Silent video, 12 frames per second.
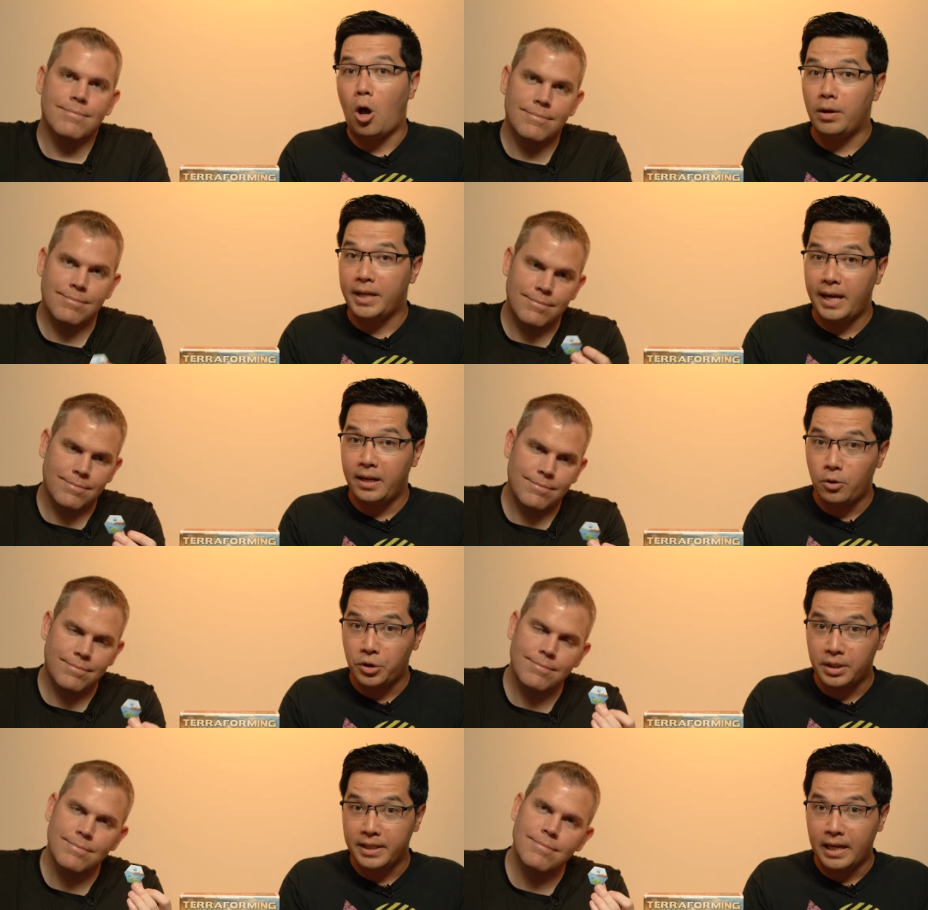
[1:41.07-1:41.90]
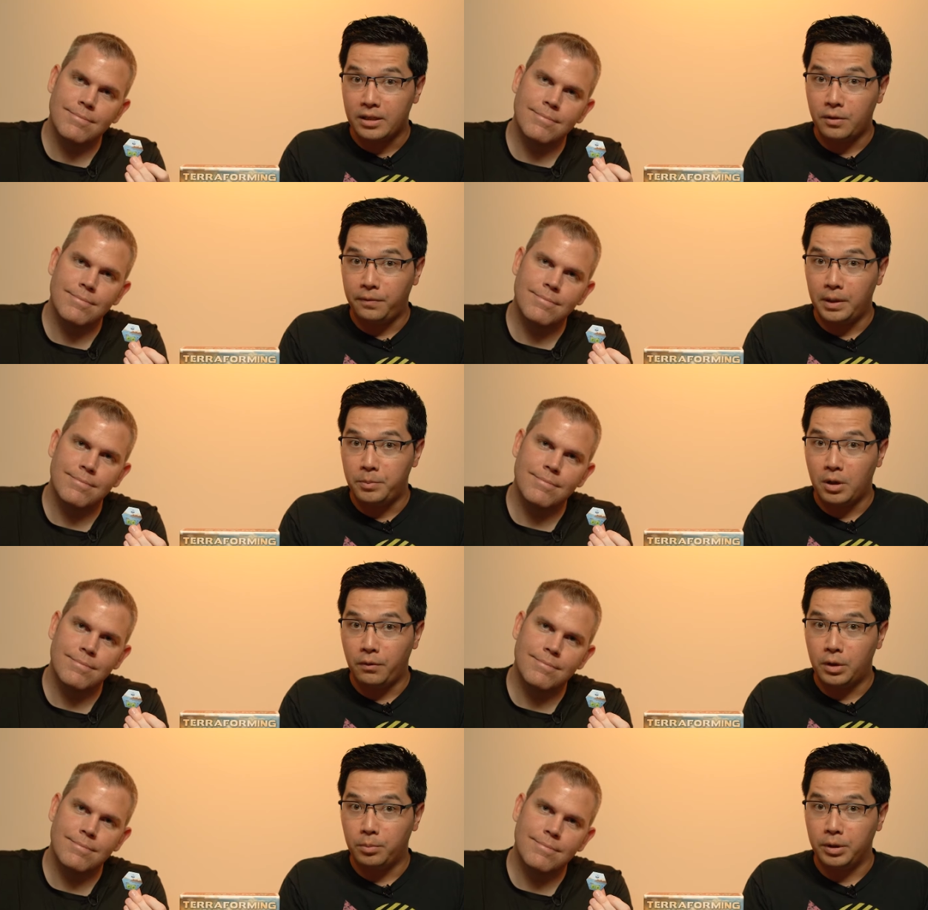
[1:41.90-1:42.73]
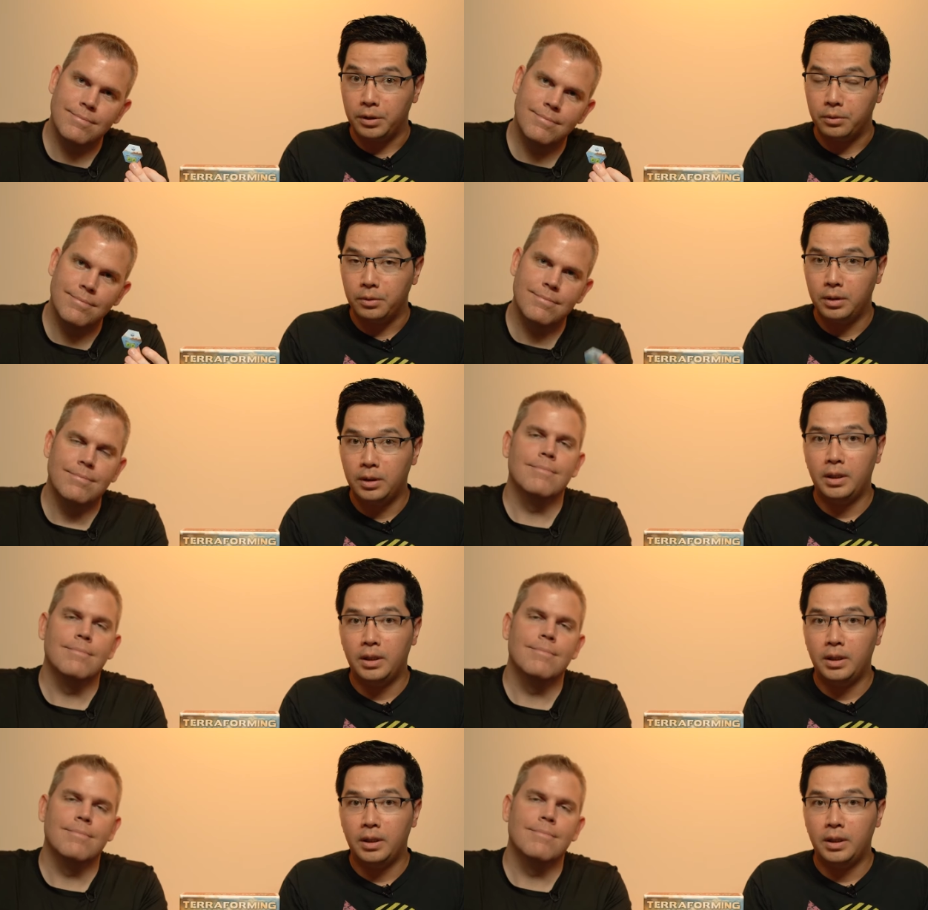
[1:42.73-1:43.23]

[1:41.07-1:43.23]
Speaker 1: all nine ocean tiles are flipped over to blue,